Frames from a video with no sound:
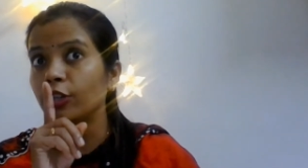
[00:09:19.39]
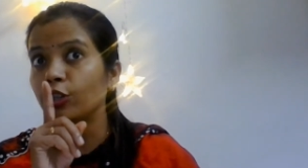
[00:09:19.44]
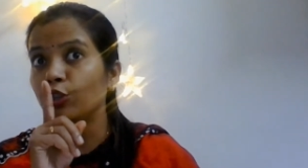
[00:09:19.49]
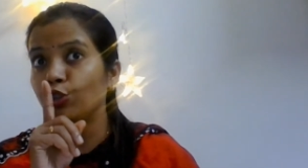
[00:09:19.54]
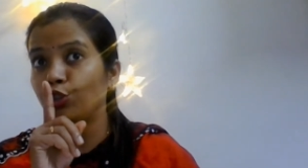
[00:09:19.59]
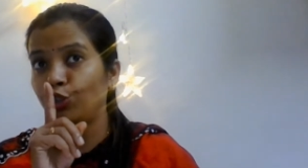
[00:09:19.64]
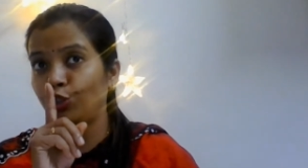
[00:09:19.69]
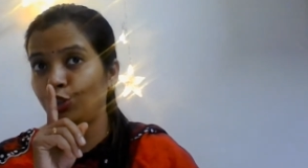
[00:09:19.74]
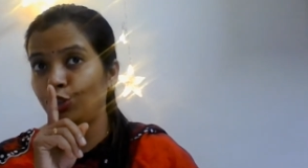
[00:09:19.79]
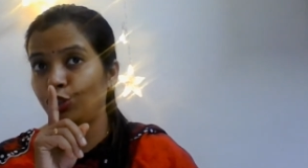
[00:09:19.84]

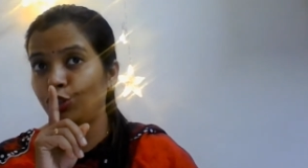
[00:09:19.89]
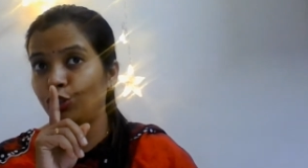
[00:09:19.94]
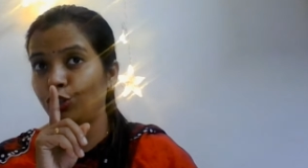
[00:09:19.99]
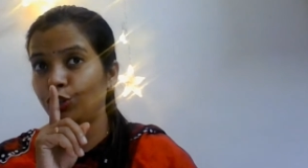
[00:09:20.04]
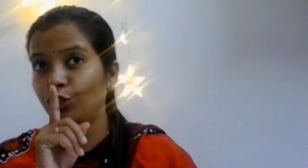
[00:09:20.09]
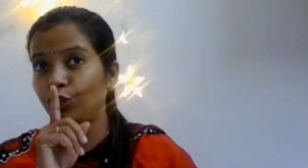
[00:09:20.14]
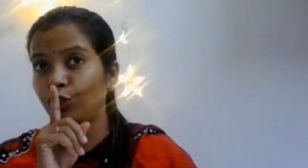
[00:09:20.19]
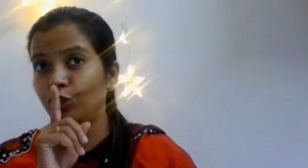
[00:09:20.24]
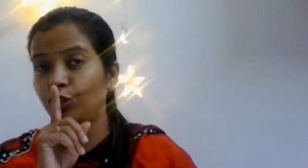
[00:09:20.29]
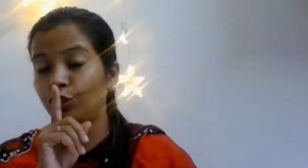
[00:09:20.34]

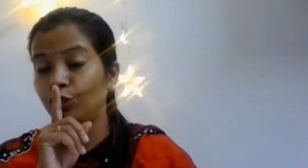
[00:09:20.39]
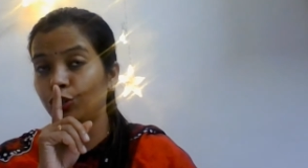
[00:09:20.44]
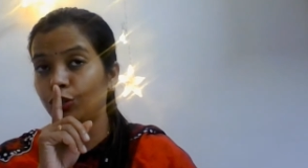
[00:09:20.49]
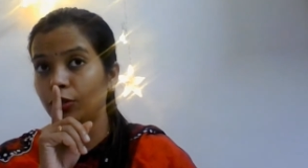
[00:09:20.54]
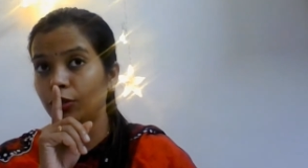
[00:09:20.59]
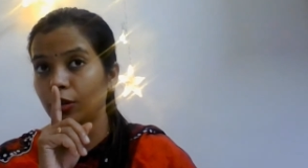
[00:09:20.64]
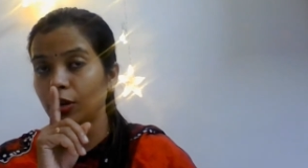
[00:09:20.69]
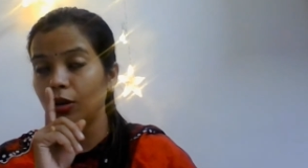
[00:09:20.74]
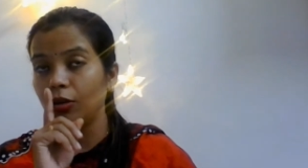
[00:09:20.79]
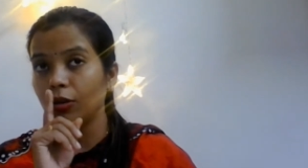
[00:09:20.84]
Shh.
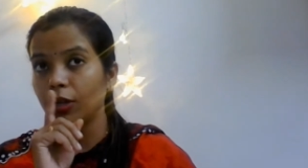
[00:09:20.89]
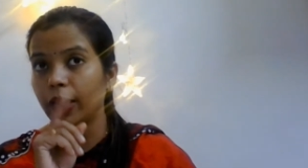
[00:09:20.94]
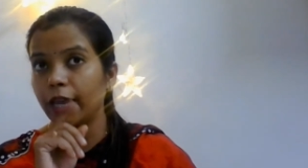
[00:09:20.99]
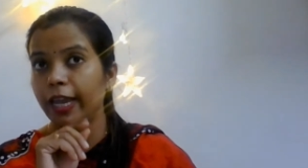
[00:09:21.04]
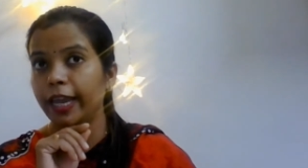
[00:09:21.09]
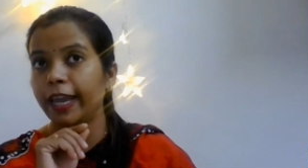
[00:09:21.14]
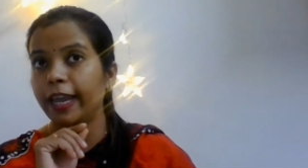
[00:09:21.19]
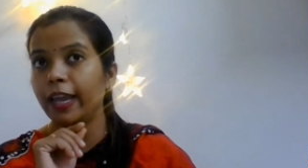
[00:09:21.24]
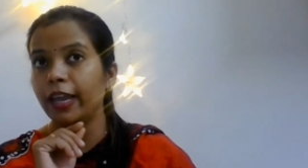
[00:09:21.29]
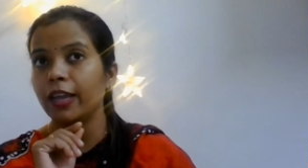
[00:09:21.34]

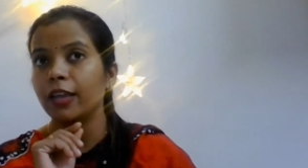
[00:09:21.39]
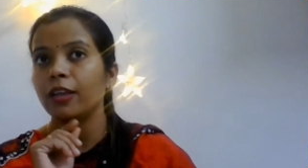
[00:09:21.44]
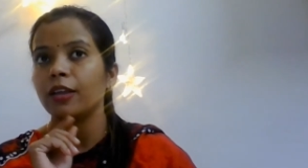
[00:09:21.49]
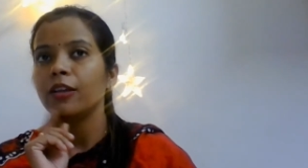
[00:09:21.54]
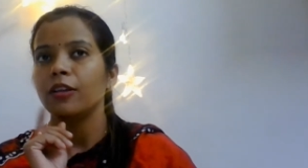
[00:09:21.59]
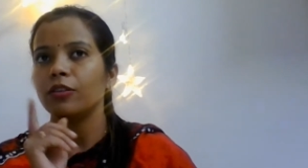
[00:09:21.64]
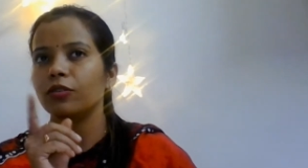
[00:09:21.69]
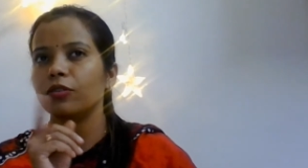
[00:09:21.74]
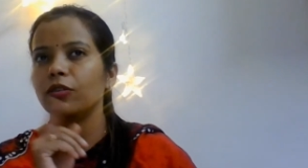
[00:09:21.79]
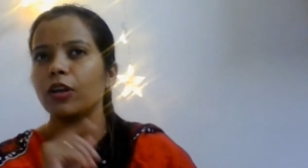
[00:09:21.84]
Okay,
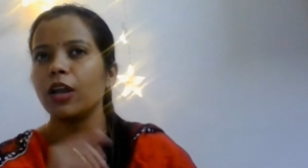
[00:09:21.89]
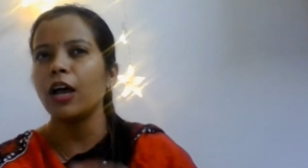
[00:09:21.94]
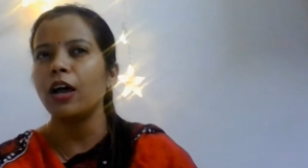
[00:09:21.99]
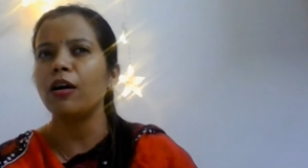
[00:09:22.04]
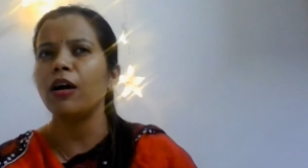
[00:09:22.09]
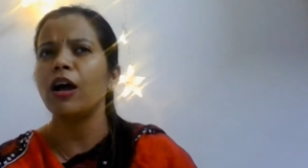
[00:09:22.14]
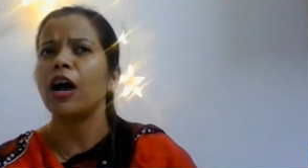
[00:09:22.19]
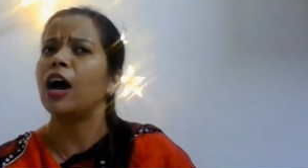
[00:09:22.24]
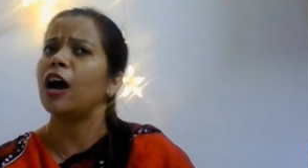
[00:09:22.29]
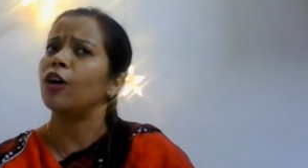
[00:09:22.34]
so now
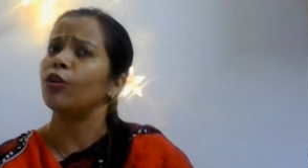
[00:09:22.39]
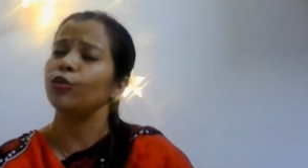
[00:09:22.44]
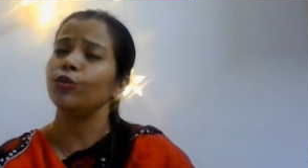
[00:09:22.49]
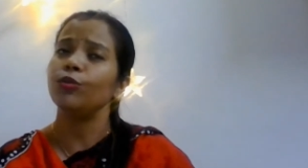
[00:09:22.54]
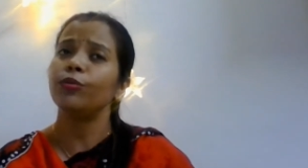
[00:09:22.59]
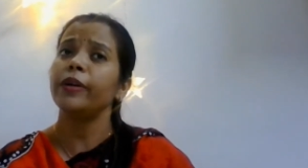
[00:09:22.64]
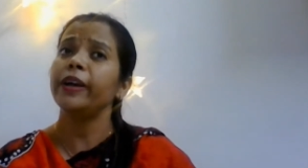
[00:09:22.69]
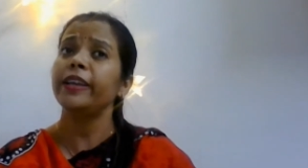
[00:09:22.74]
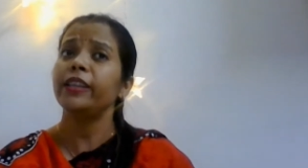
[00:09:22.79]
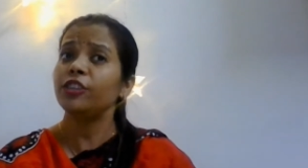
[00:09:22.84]
how do
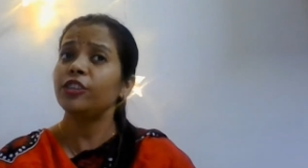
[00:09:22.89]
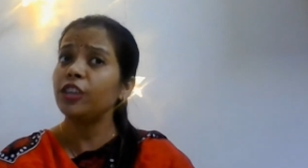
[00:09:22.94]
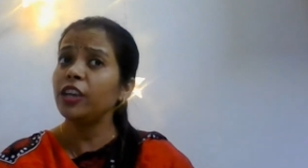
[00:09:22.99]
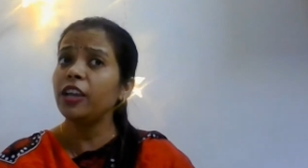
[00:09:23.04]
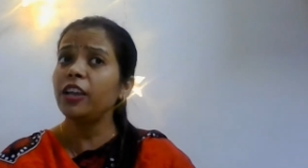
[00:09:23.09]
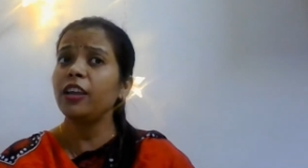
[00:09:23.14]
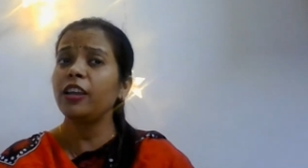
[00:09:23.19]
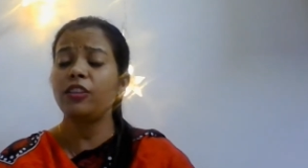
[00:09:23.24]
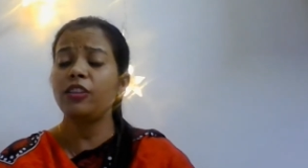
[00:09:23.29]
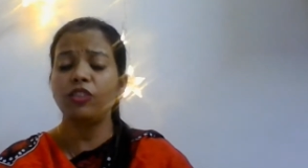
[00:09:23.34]
I
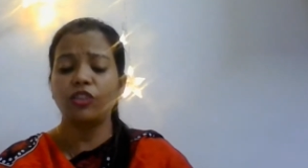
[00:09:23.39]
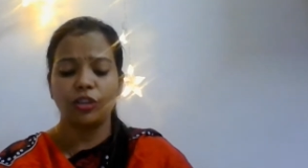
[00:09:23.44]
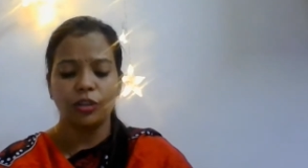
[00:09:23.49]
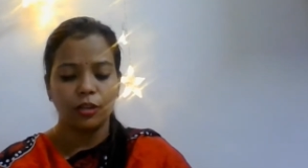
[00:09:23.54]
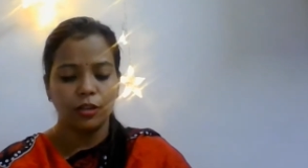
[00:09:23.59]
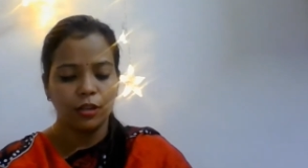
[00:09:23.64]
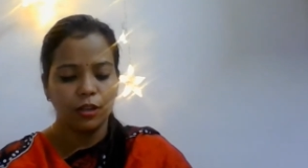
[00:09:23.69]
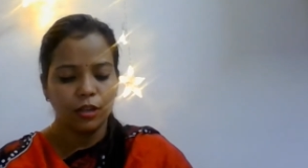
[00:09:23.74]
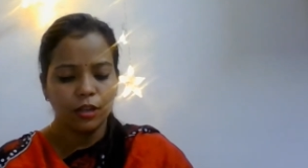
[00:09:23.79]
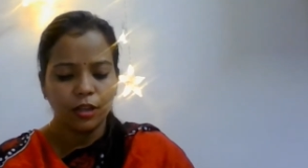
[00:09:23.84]
change?
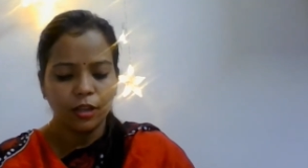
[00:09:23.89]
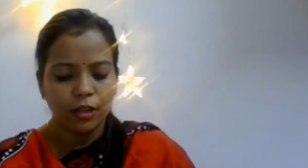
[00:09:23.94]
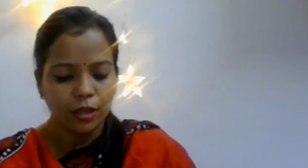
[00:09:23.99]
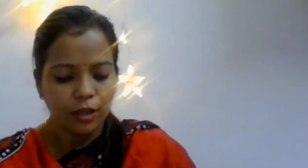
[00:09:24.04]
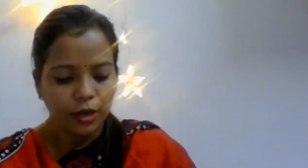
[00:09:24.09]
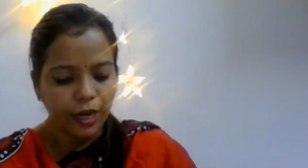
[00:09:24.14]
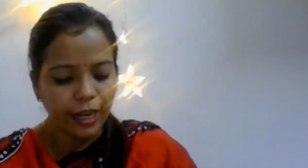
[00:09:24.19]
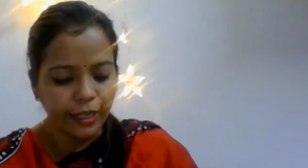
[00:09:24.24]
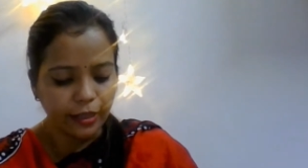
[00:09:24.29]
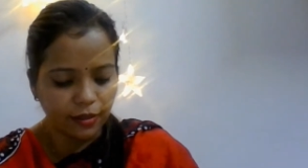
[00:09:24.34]

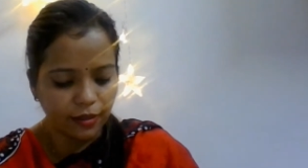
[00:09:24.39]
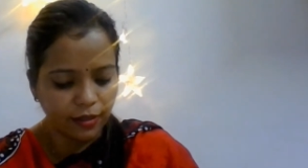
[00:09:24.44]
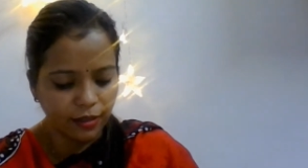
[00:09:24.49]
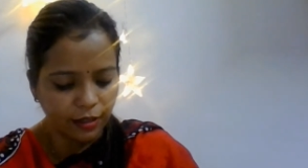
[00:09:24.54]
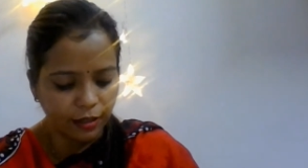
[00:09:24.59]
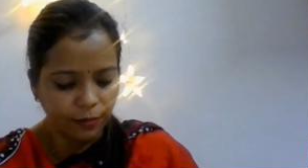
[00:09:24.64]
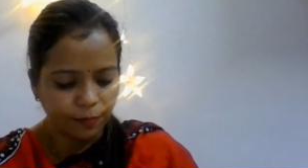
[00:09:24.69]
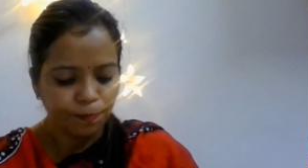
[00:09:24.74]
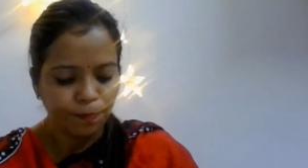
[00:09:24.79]
Let's see.